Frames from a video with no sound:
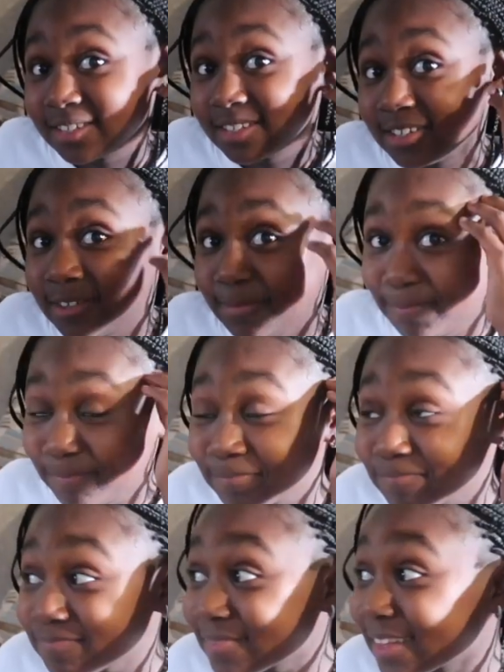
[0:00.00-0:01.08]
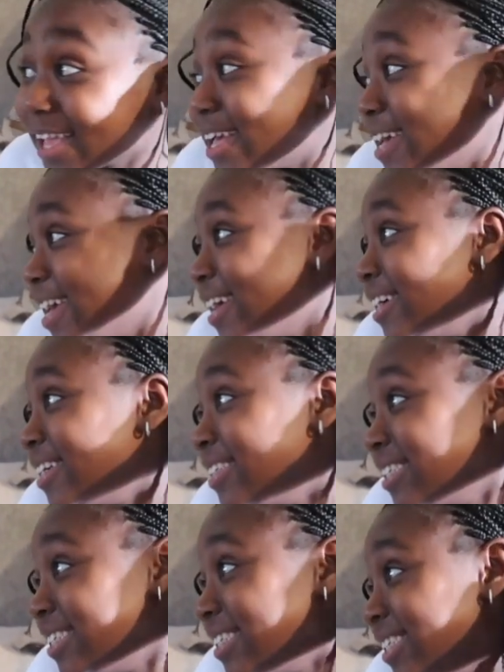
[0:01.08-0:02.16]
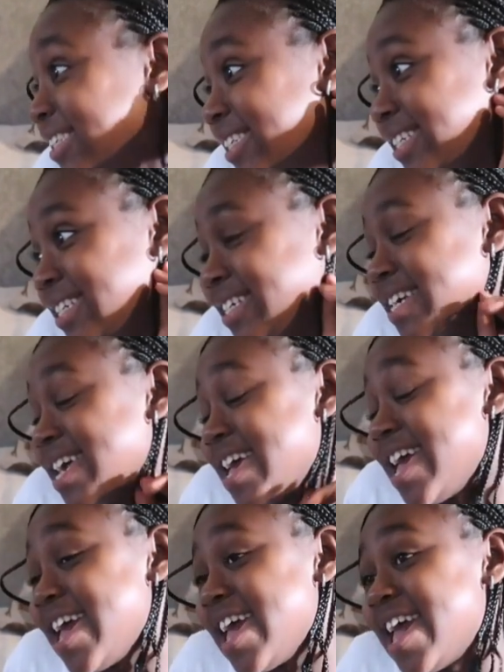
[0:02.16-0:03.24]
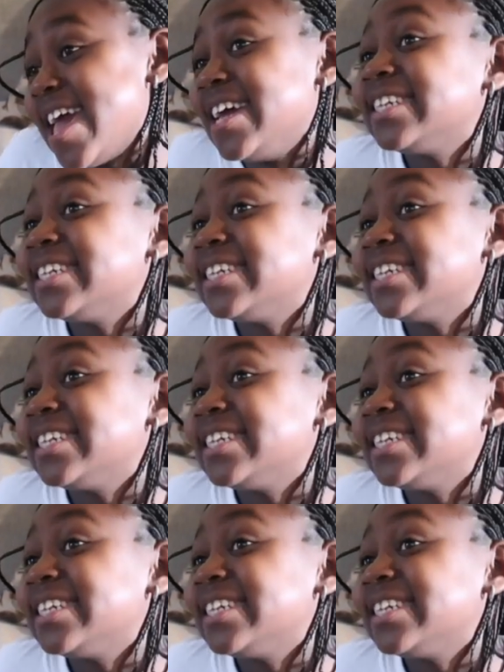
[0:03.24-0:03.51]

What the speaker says: Oh, okay. So you still got Ms. Perez. Mm-hmm.